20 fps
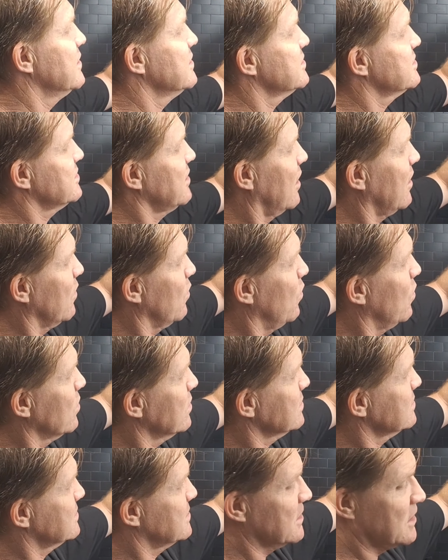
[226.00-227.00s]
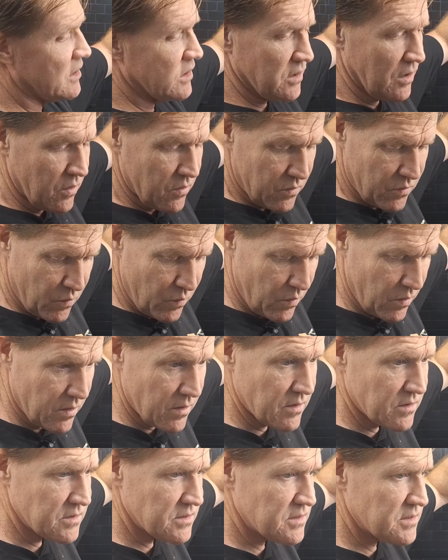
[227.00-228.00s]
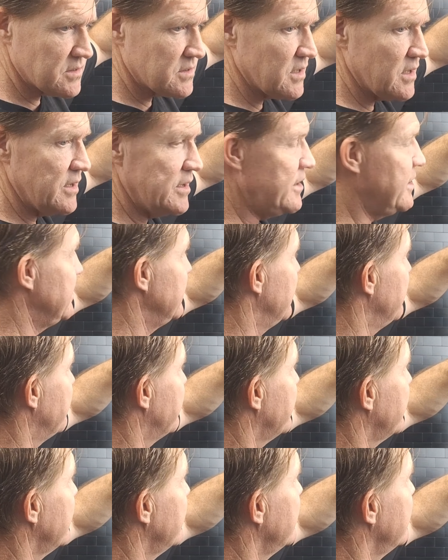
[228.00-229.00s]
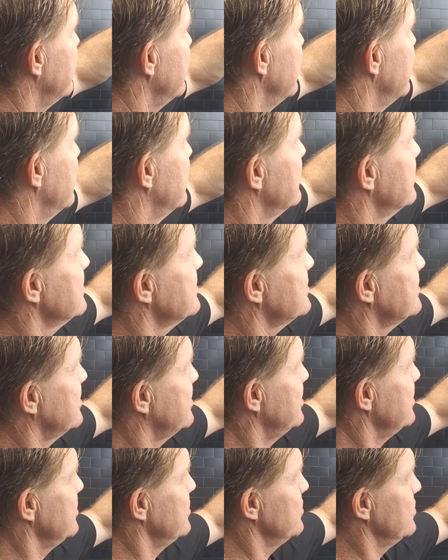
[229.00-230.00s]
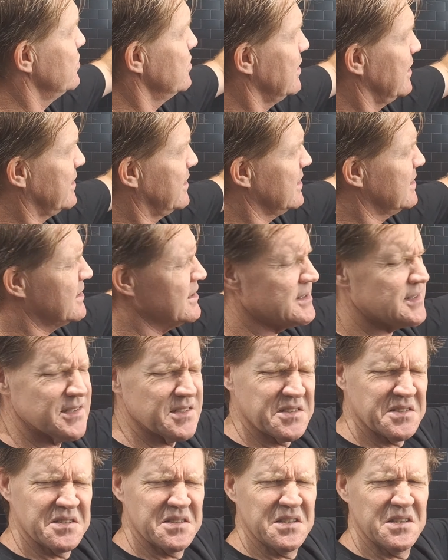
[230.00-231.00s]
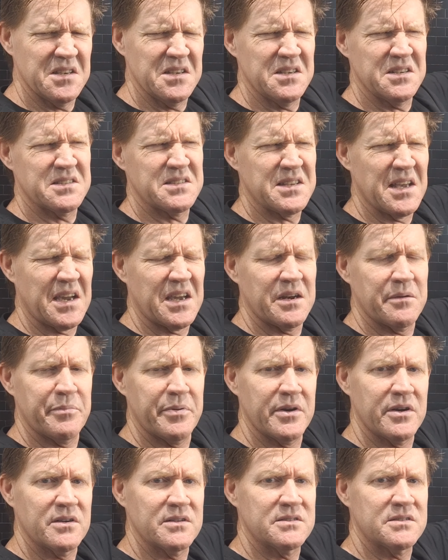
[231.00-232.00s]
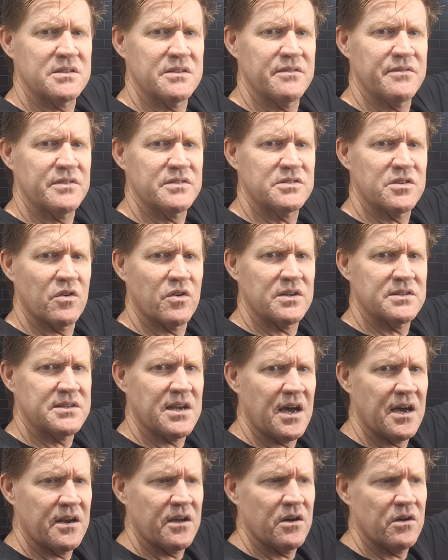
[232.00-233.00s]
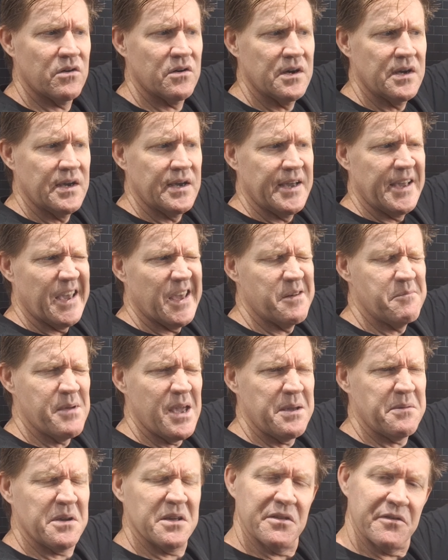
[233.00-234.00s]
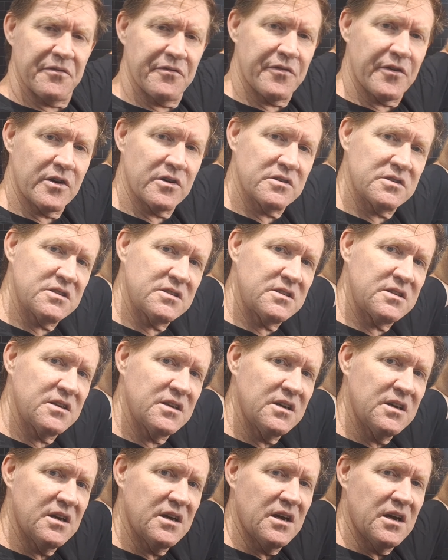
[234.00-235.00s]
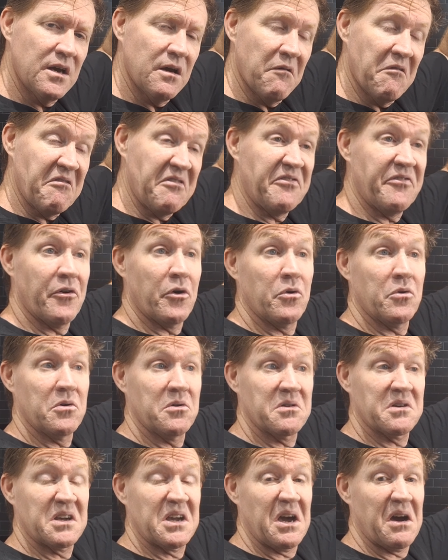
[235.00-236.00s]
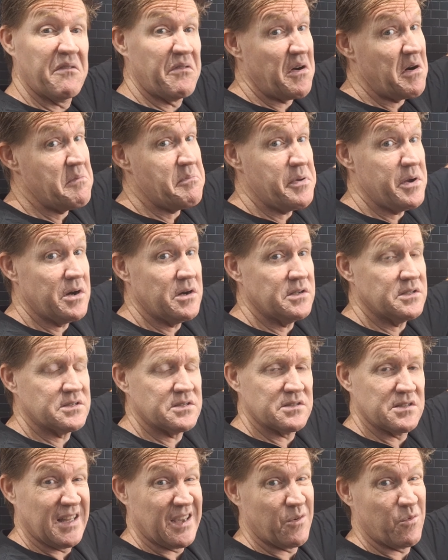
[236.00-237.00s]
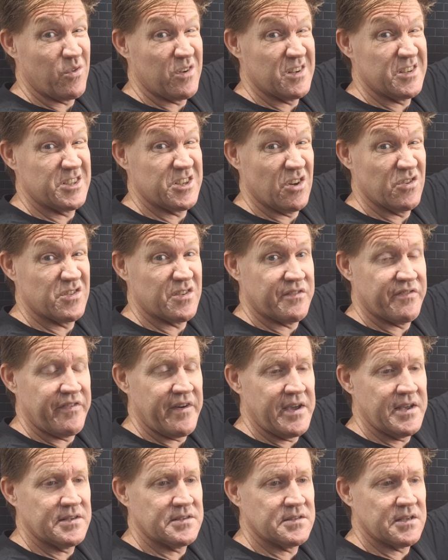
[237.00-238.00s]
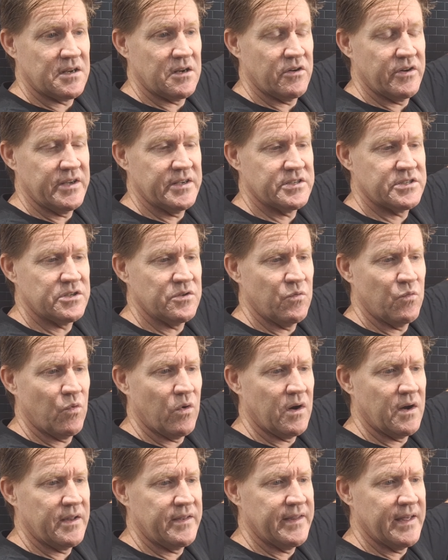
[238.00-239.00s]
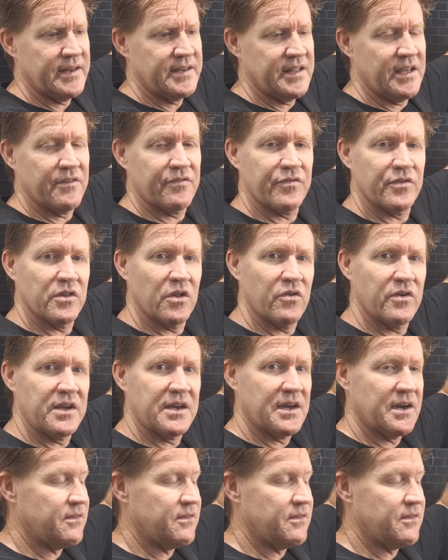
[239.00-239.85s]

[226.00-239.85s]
Star Wars: The Clone Wars number 2. I think this is the second appearance of Ahsoka Tano, and maybe the first full cover appearance, like where it shows her face. I know issue 1, that Dave Filoni